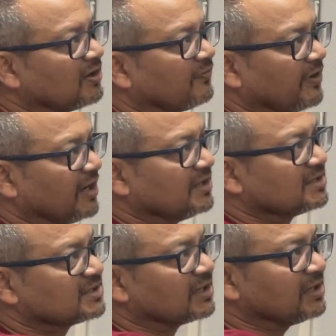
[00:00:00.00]
of a. This is
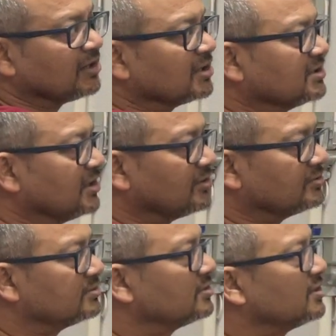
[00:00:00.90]
certainly not 0.
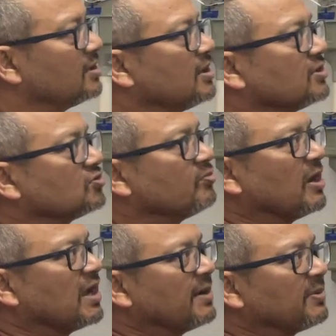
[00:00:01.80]
So my
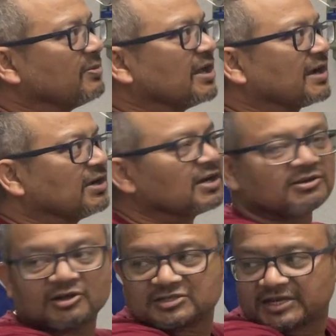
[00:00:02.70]
hyperbola cannot
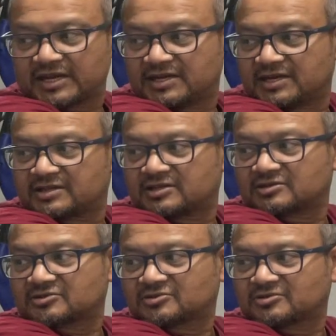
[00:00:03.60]
coincide near
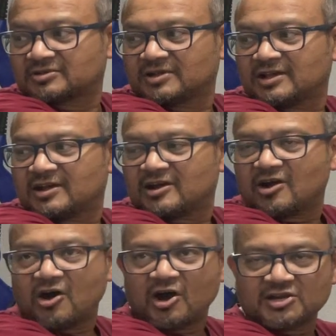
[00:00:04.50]
the
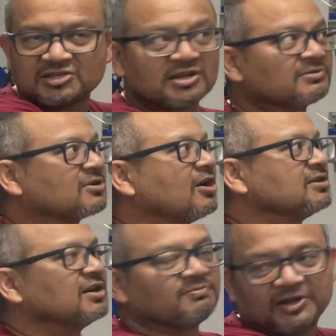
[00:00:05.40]
origin of the
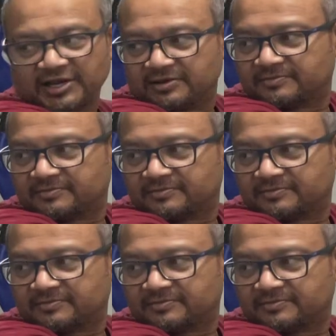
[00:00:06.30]
coordinate plane.